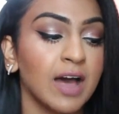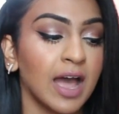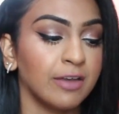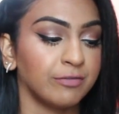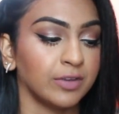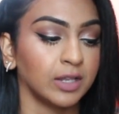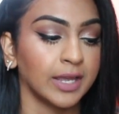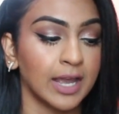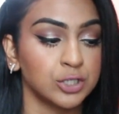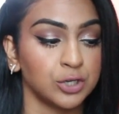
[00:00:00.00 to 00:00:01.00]
I feel
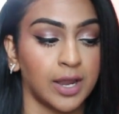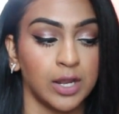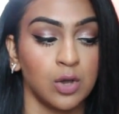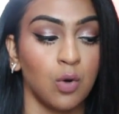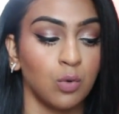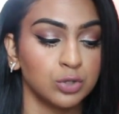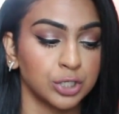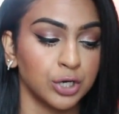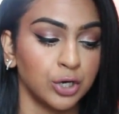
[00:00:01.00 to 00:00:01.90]
like as you're getting older,